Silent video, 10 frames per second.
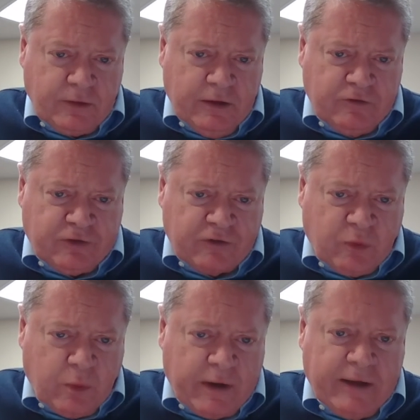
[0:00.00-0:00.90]
in such
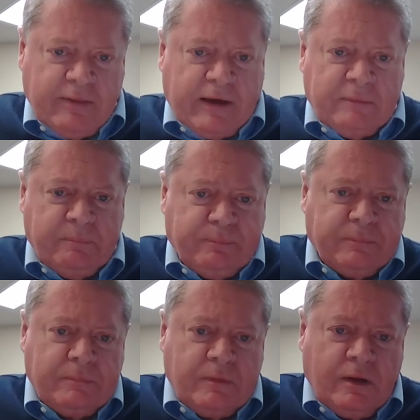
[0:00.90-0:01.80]
a way that
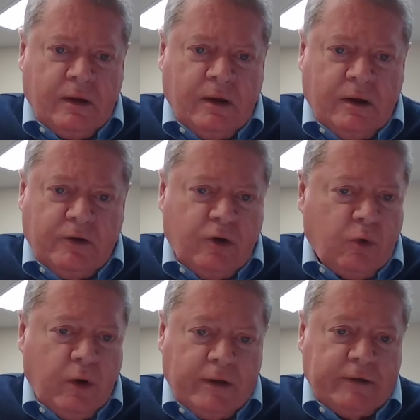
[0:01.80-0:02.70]
uh, you're
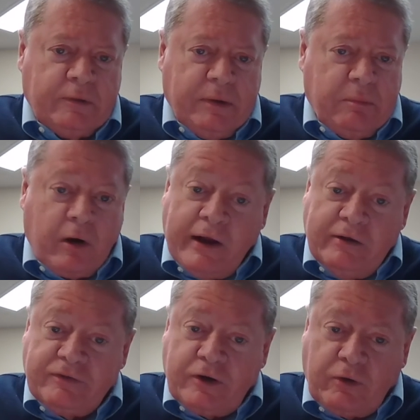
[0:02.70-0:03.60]
willing to be
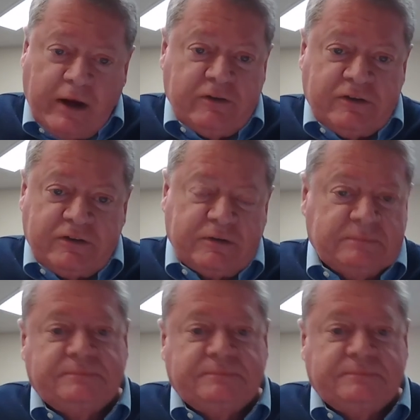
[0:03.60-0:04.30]
brave, courageous,